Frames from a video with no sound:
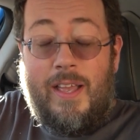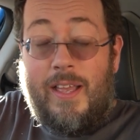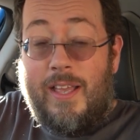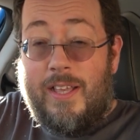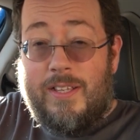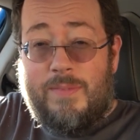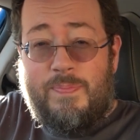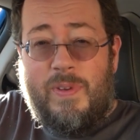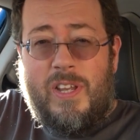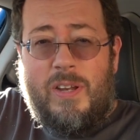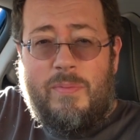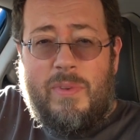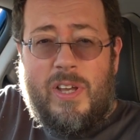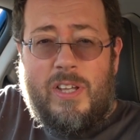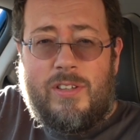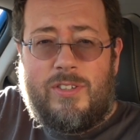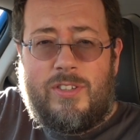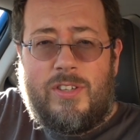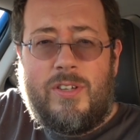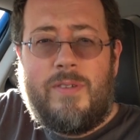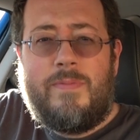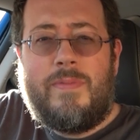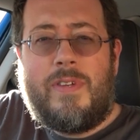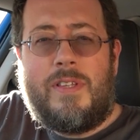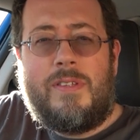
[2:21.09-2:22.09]
It's been about
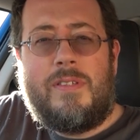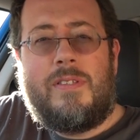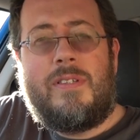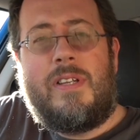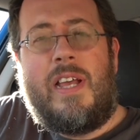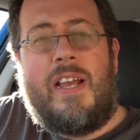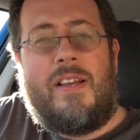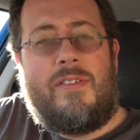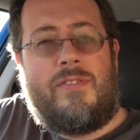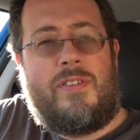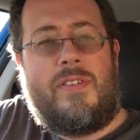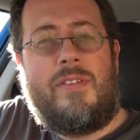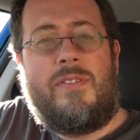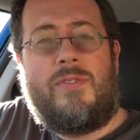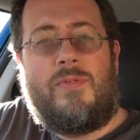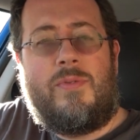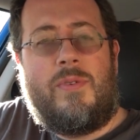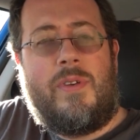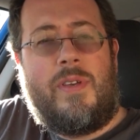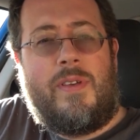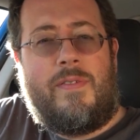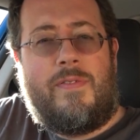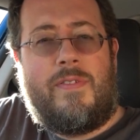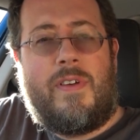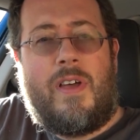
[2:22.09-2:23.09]
2 months now since
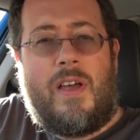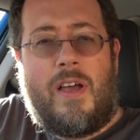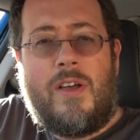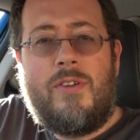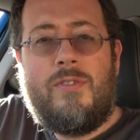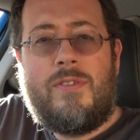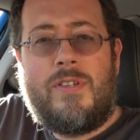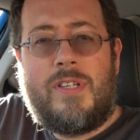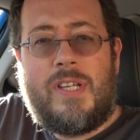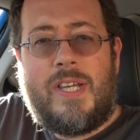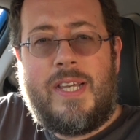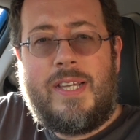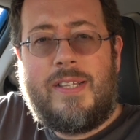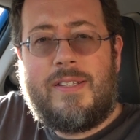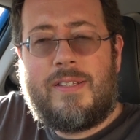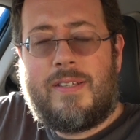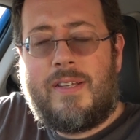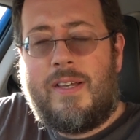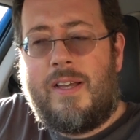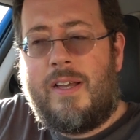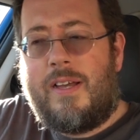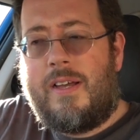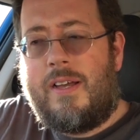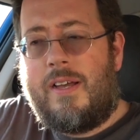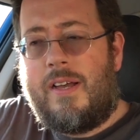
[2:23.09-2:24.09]
we've owned it.
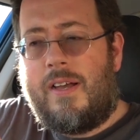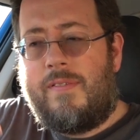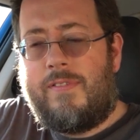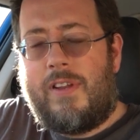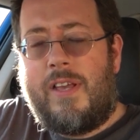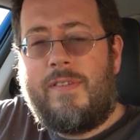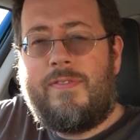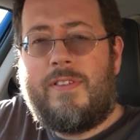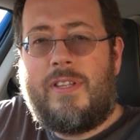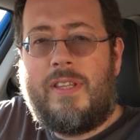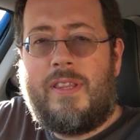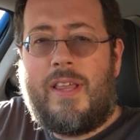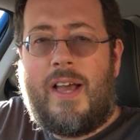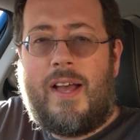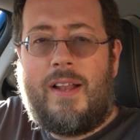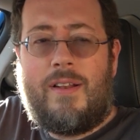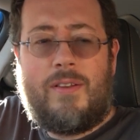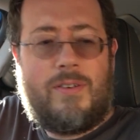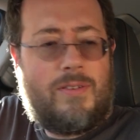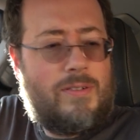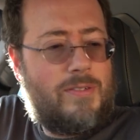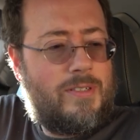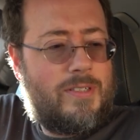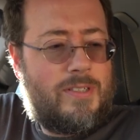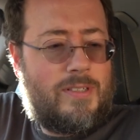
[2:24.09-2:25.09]
I've left it that
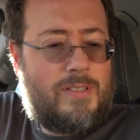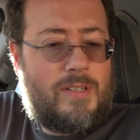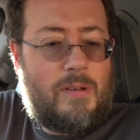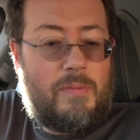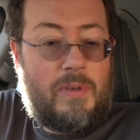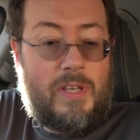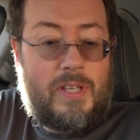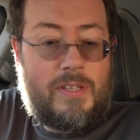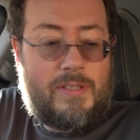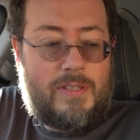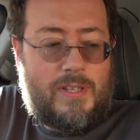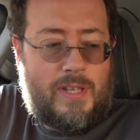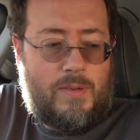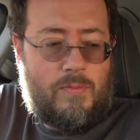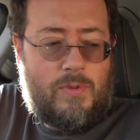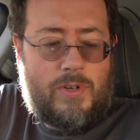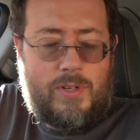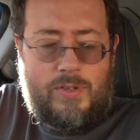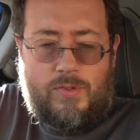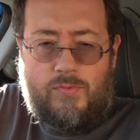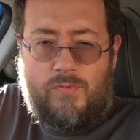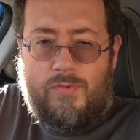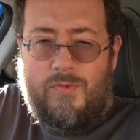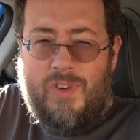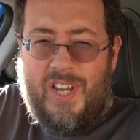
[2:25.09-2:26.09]
long just so we could see what
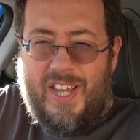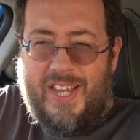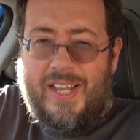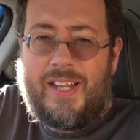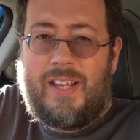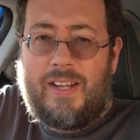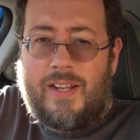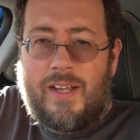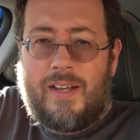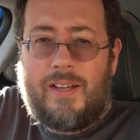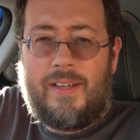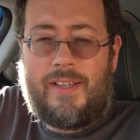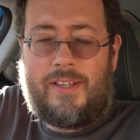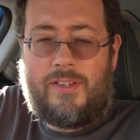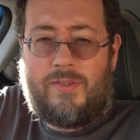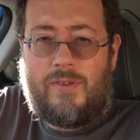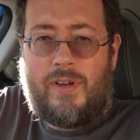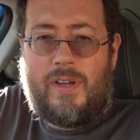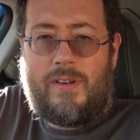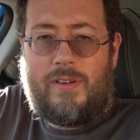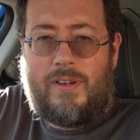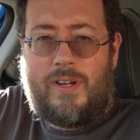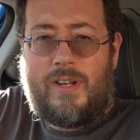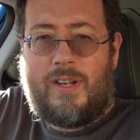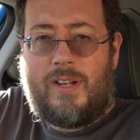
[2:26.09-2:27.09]
it's really like to
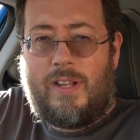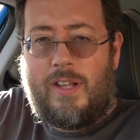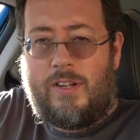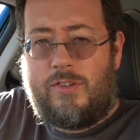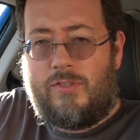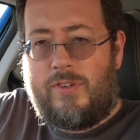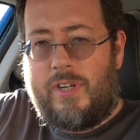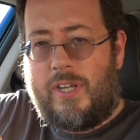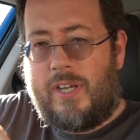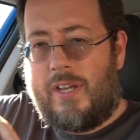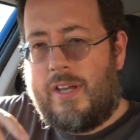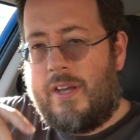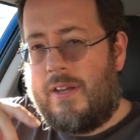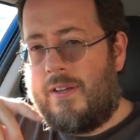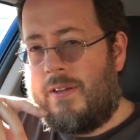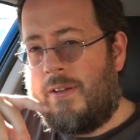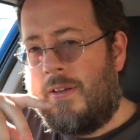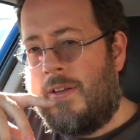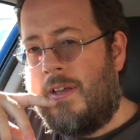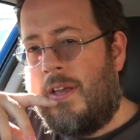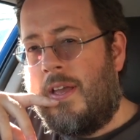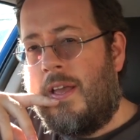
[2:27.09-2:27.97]
own an electric car.